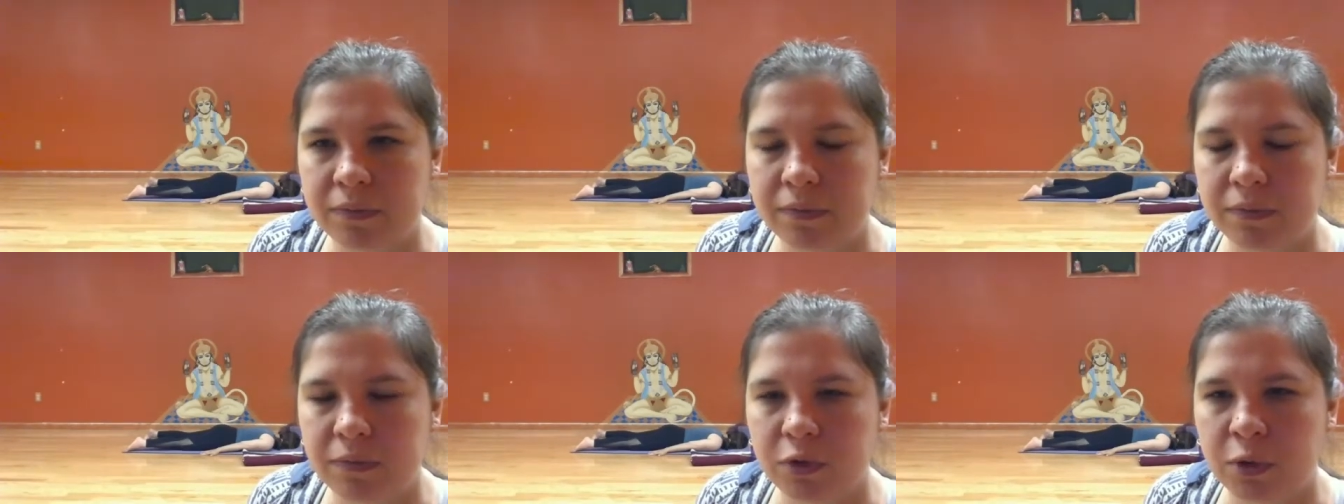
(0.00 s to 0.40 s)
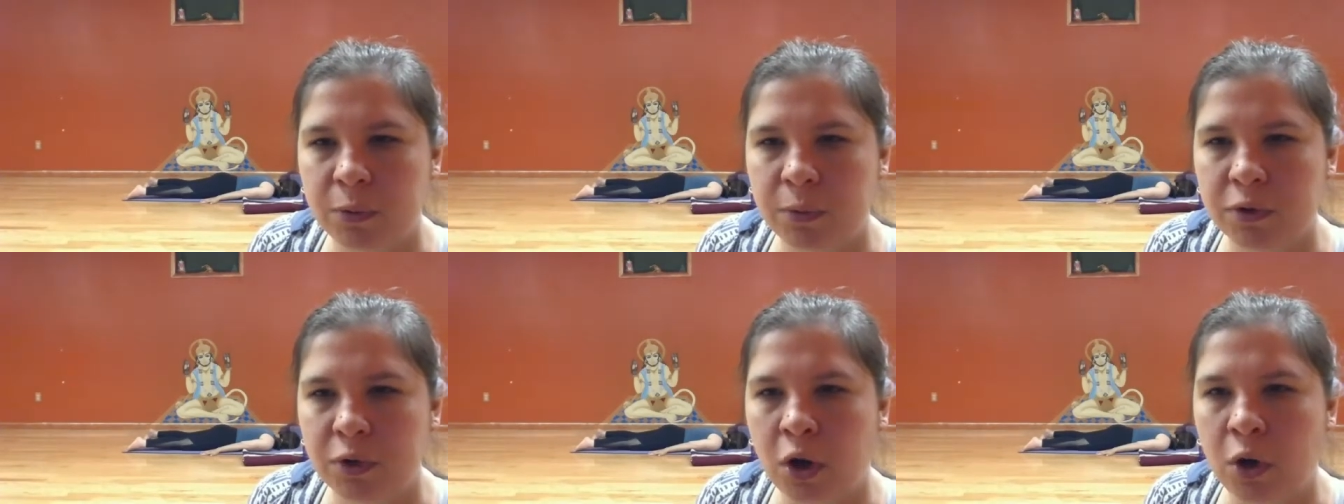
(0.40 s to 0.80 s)
It's
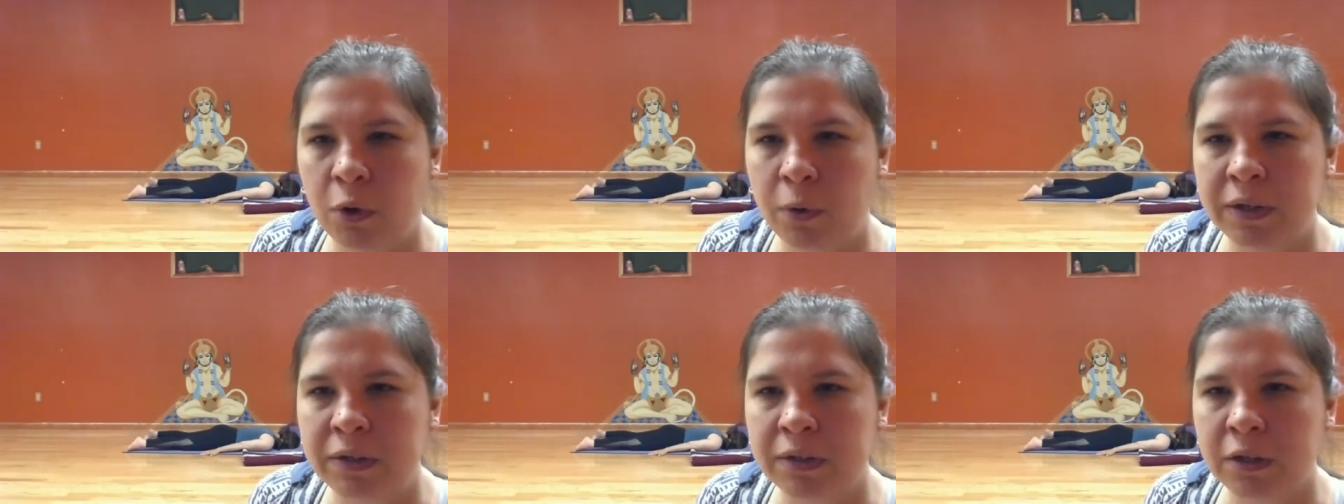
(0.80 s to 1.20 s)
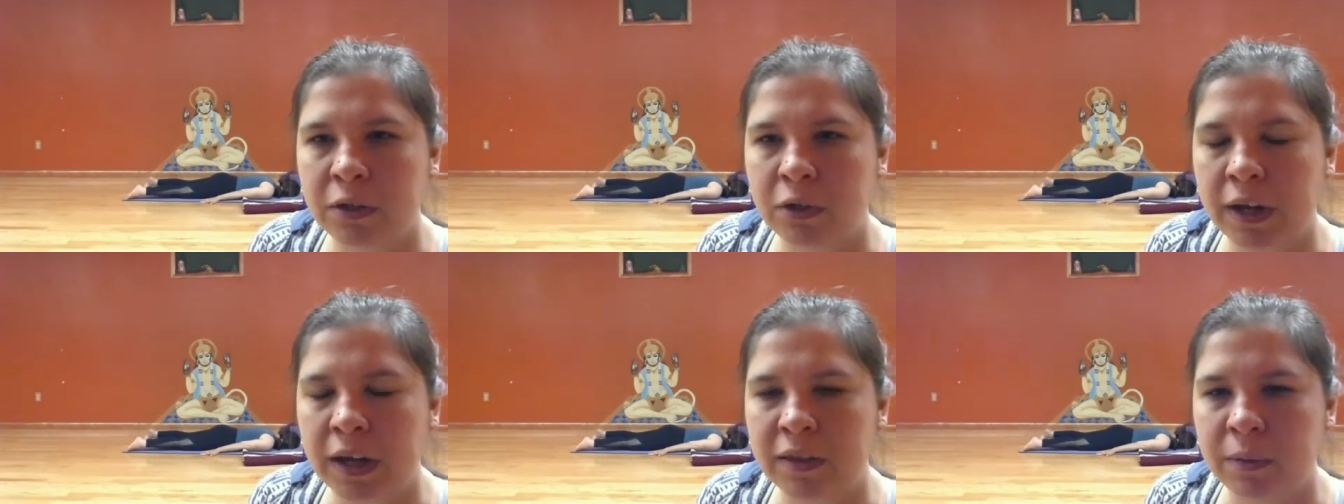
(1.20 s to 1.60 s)
almost always to
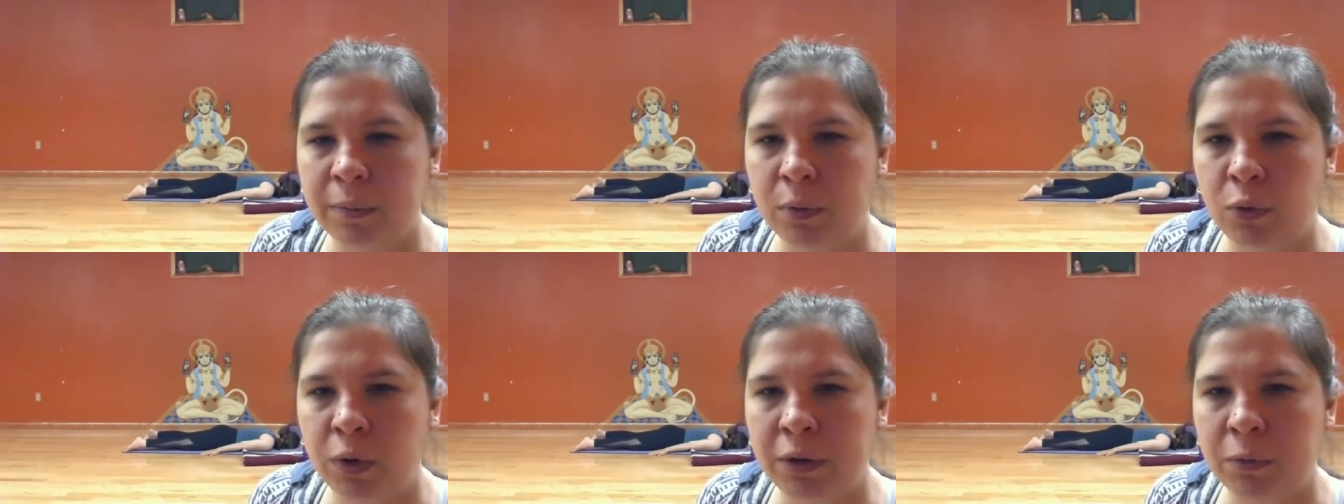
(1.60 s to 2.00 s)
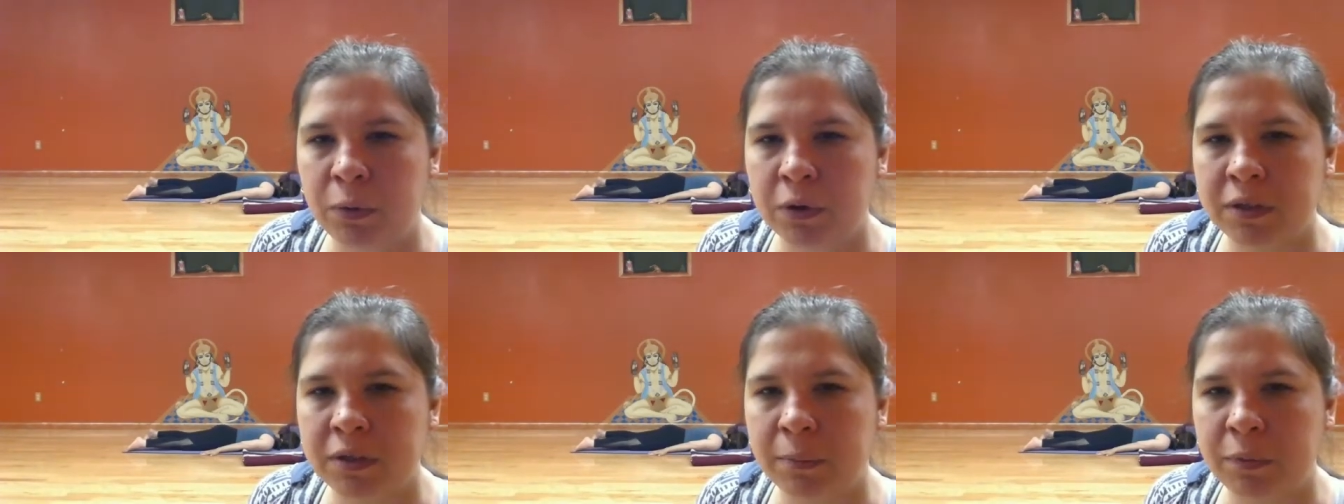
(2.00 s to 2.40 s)
look at the point
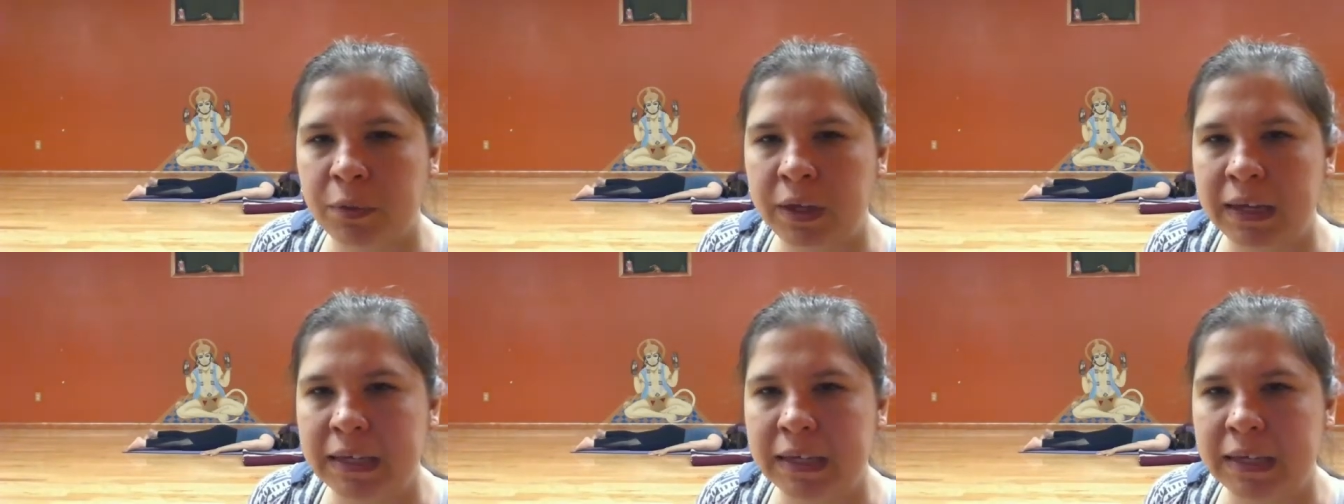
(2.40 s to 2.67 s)
where something